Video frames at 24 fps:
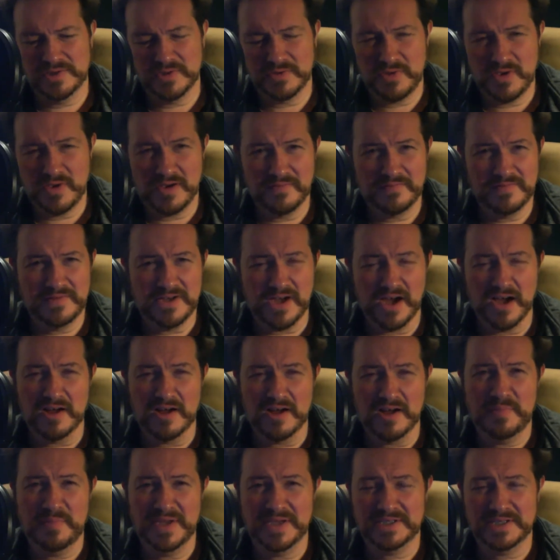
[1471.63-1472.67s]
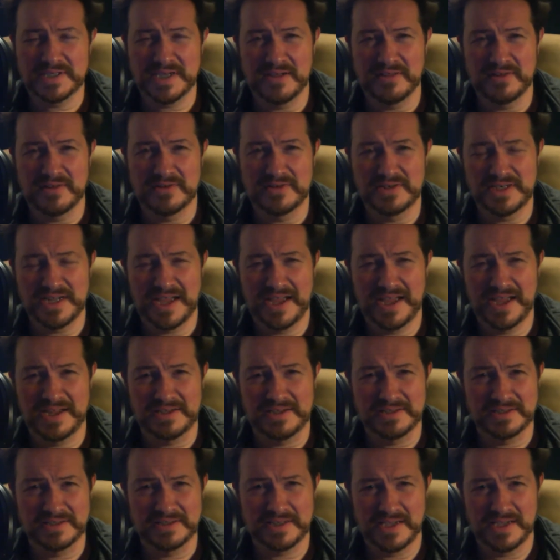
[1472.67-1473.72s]
so you have dog piss colored
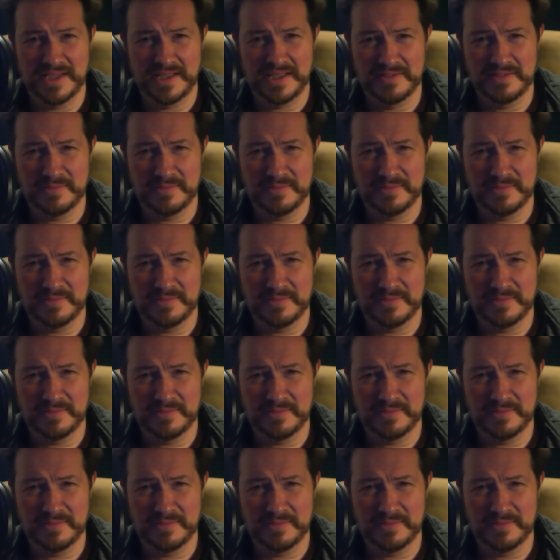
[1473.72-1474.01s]
tiles, and